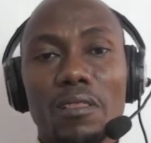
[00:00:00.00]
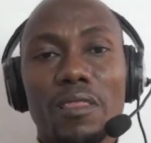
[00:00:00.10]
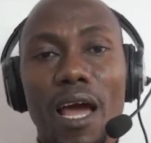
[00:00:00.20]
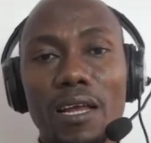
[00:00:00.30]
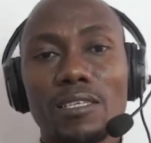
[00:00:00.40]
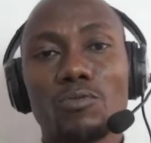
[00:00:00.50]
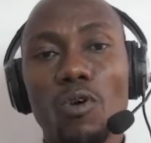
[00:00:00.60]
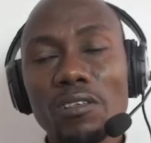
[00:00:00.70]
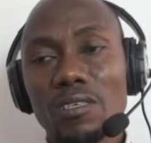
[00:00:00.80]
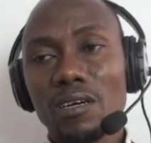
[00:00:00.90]
There is
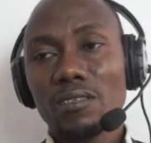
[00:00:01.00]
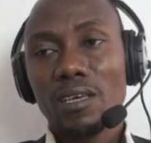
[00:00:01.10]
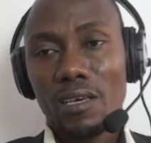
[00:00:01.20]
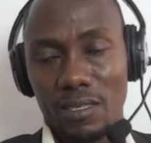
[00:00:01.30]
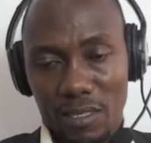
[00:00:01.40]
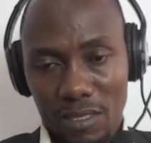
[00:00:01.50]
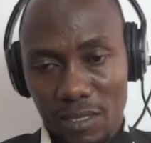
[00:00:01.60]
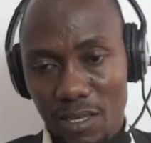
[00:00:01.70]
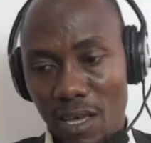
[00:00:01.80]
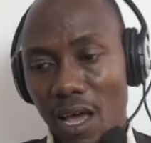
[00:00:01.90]
one-tail test,
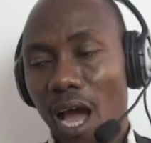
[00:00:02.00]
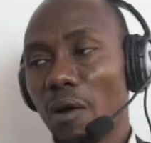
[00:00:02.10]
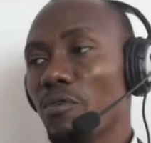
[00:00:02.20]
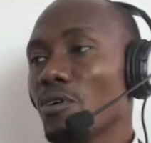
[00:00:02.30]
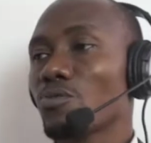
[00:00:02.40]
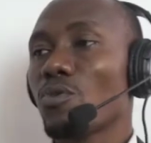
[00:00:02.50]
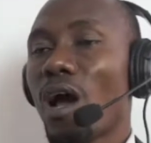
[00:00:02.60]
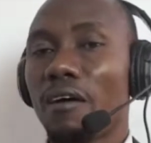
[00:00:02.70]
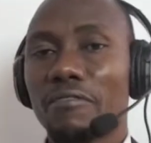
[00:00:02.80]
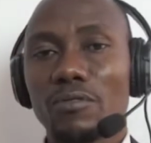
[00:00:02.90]
and we also
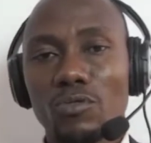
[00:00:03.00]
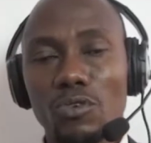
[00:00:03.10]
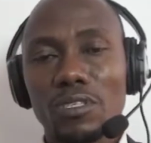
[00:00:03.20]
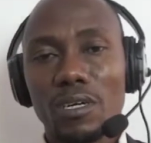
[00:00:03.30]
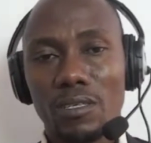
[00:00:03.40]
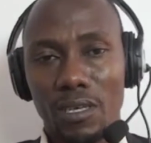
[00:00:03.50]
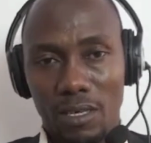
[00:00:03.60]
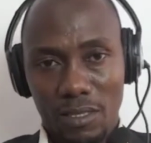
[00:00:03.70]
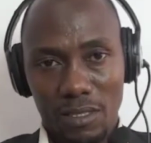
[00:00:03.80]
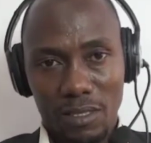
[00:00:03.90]
have two-tail
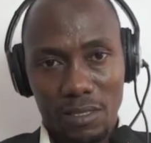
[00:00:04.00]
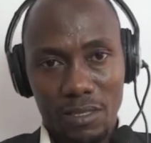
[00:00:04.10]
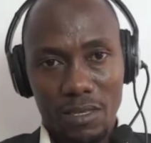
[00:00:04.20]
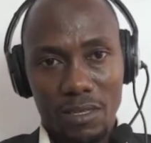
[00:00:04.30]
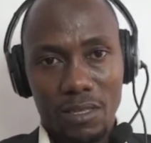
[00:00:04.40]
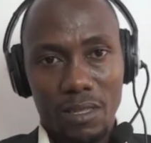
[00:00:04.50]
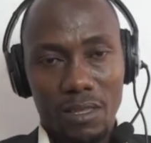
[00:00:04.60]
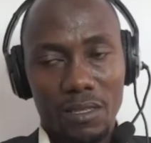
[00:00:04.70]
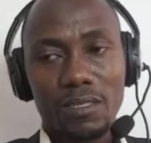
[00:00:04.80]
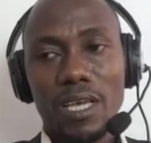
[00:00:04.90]
tests,
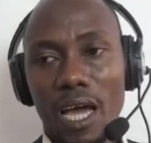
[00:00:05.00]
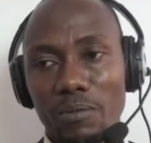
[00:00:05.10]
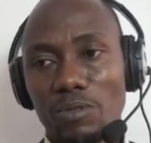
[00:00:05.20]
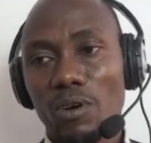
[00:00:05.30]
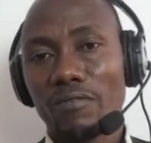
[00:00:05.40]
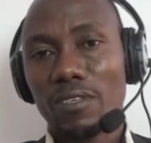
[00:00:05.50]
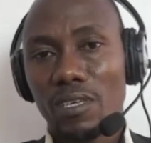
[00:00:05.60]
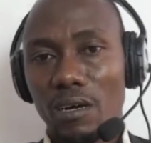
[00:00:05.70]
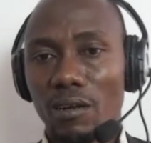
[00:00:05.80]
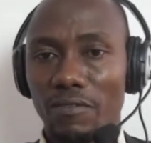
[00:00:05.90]
types of the
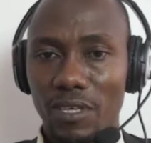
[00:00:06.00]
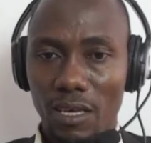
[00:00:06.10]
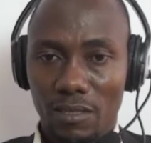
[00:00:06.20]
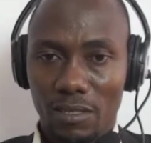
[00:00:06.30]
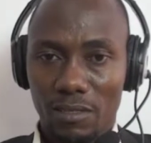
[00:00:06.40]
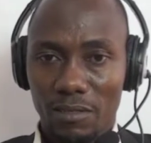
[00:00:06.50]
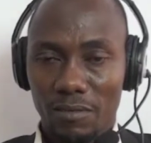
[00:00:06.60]
tail of test.